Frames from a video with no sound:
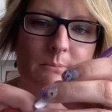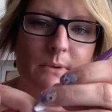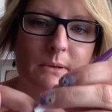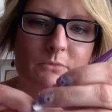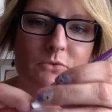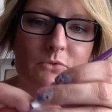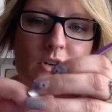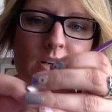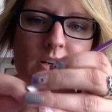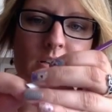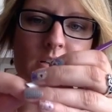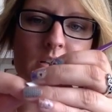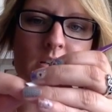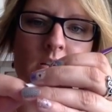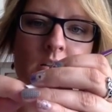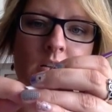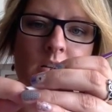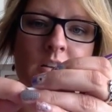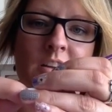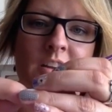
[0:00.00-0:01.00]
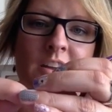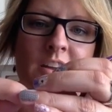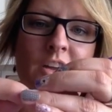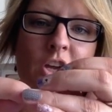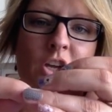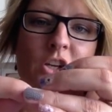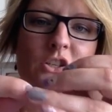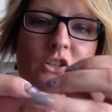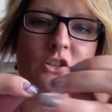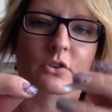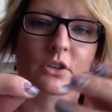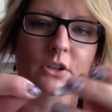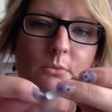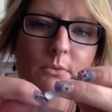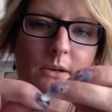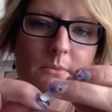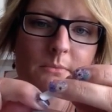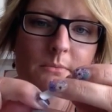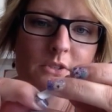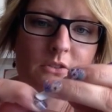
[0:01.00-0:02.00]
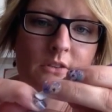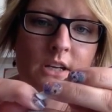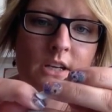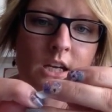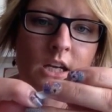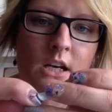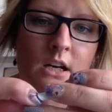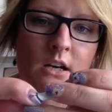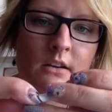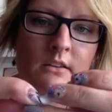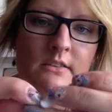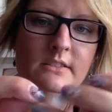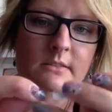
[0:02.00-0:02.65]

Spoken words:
but I'm trying to show you what I'm doing here.